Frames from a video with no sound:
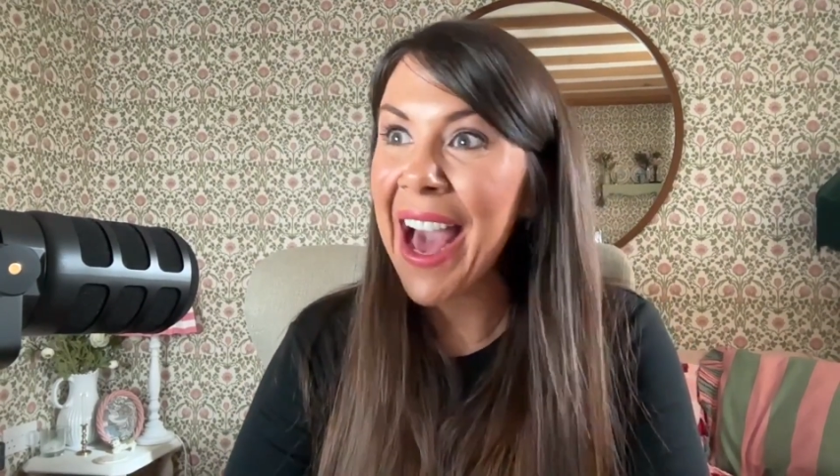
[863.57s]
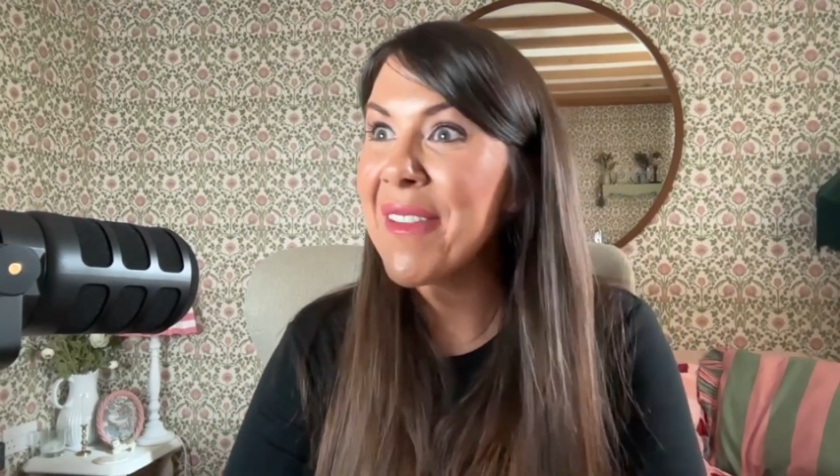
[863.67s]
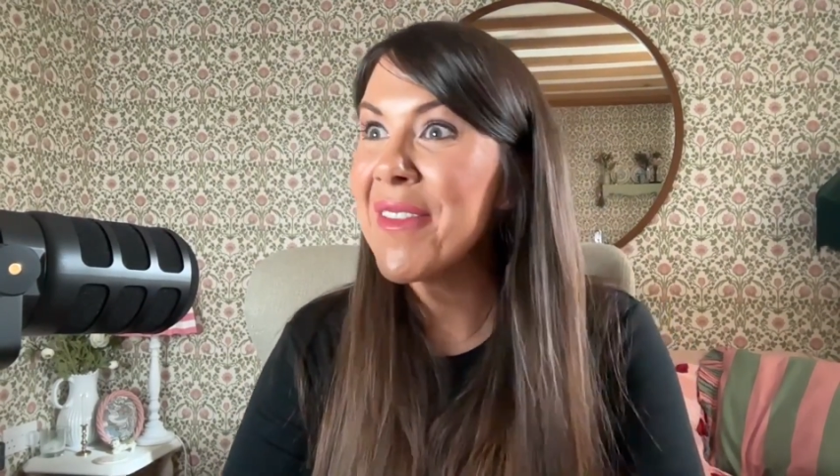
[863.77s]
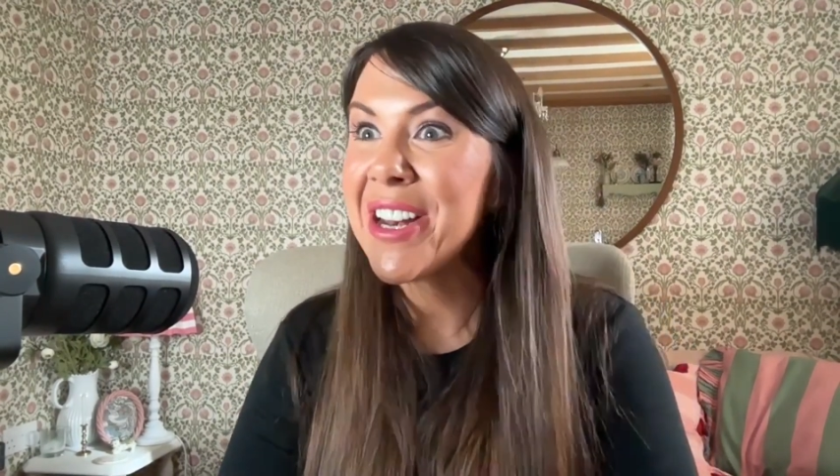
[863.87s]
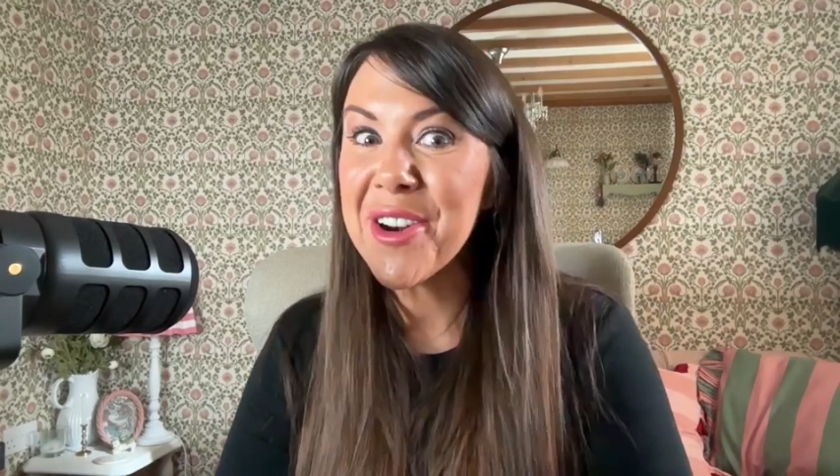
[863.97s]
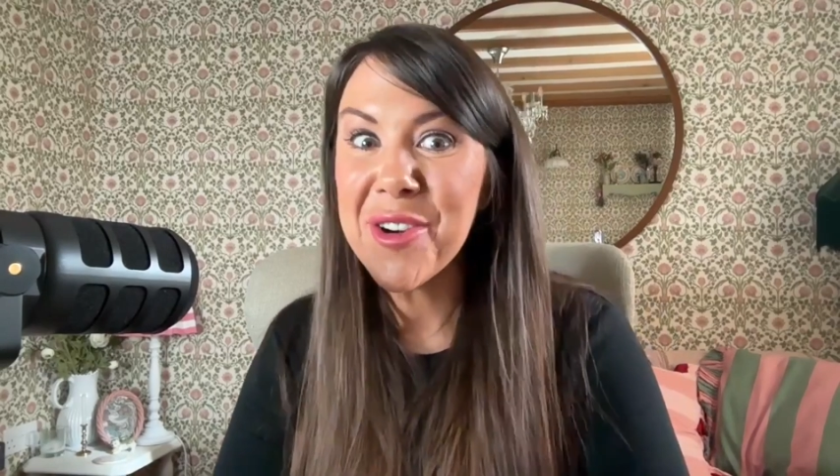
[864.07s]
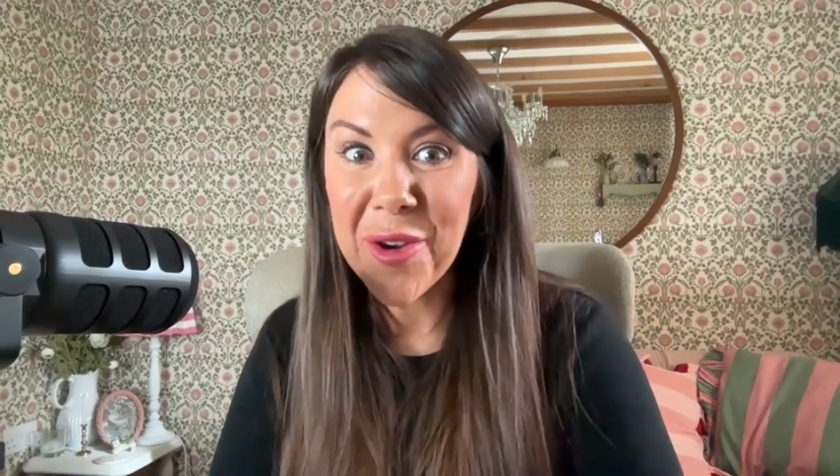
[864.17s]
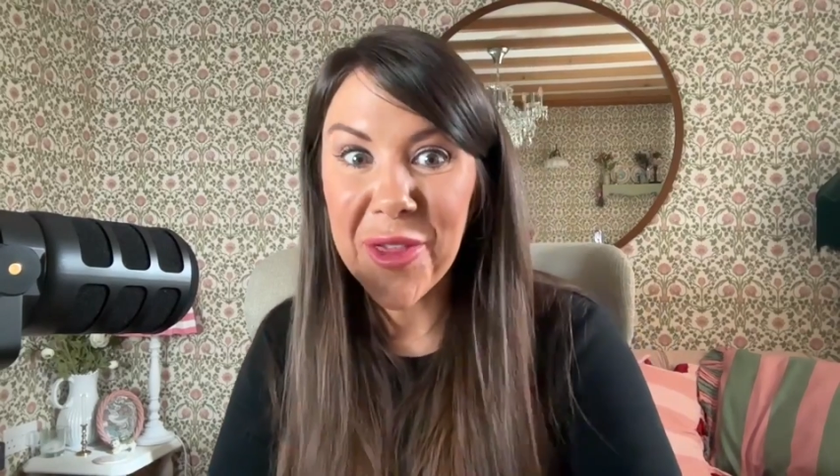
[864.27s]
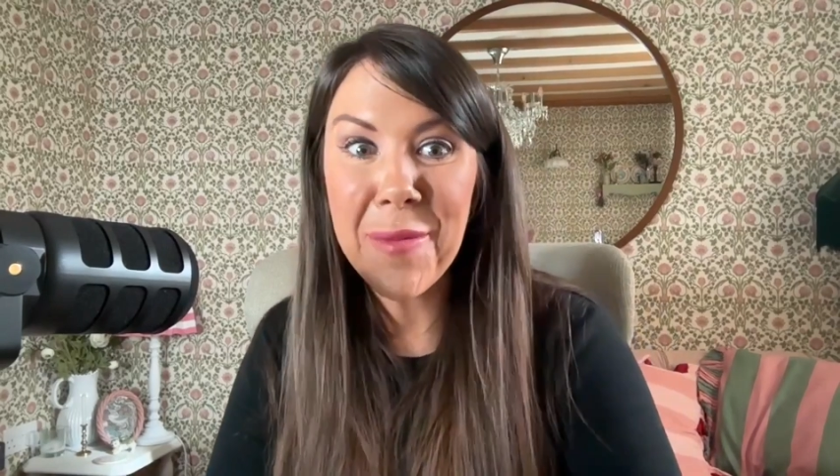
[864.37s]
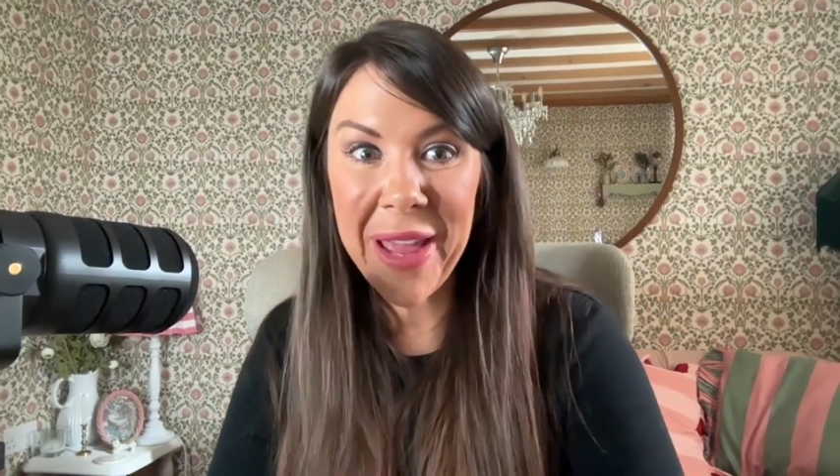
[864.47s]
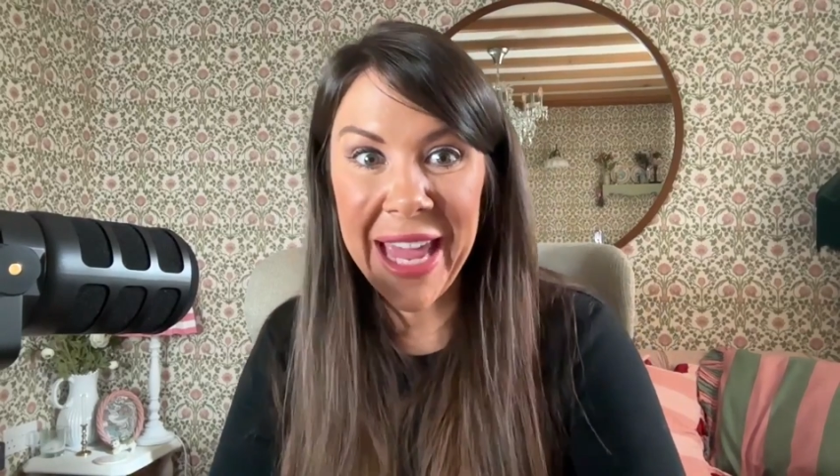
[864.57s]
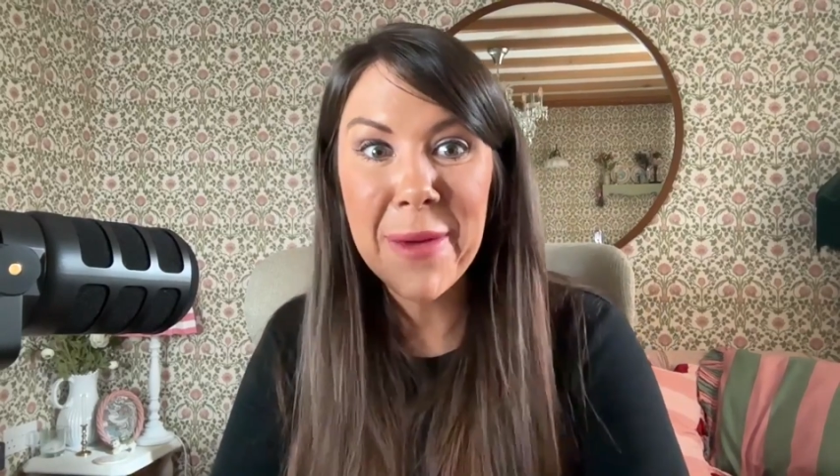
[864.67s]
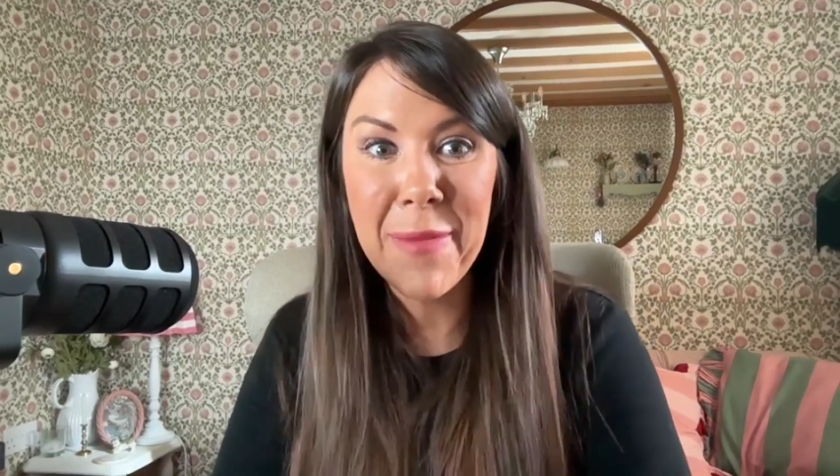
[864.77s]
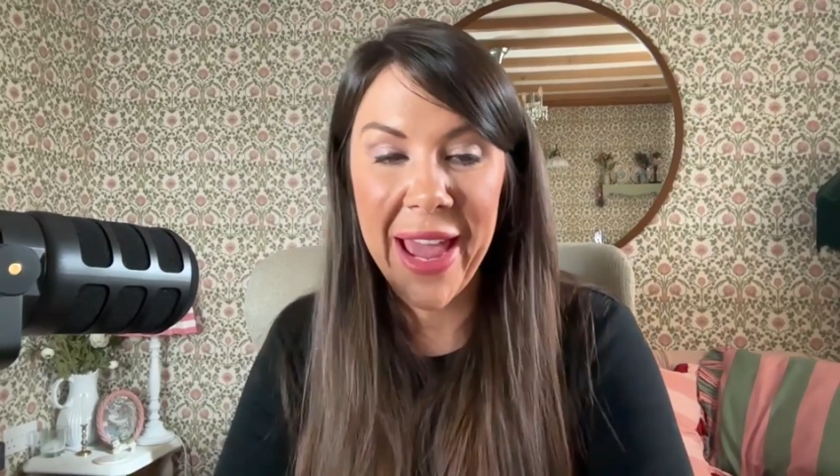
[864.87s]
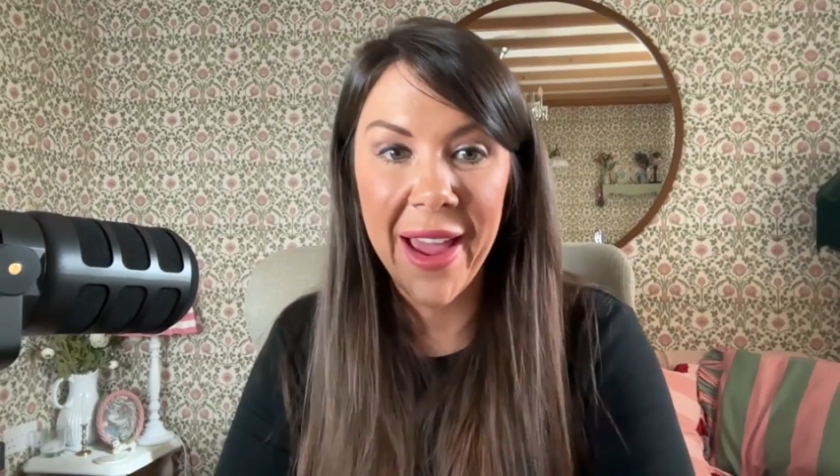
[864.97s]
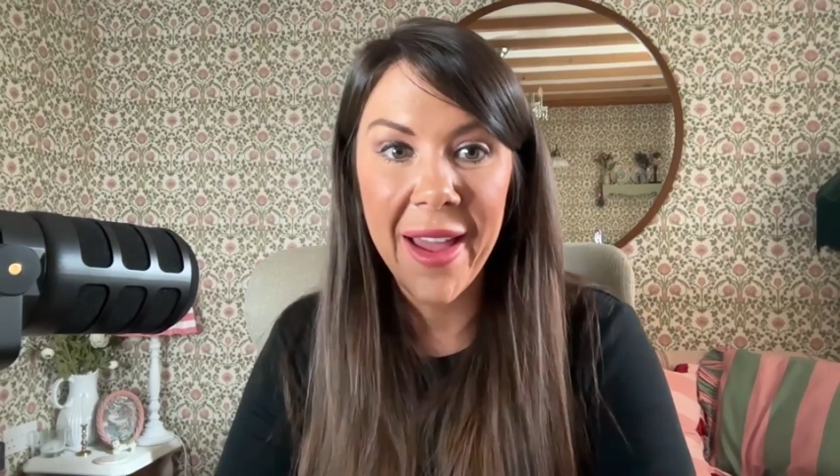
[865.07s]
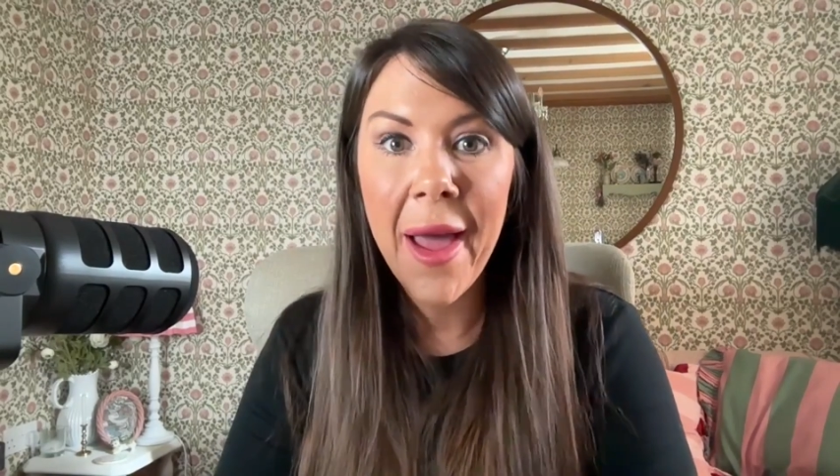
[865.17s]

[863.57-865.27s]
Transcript: having another baby?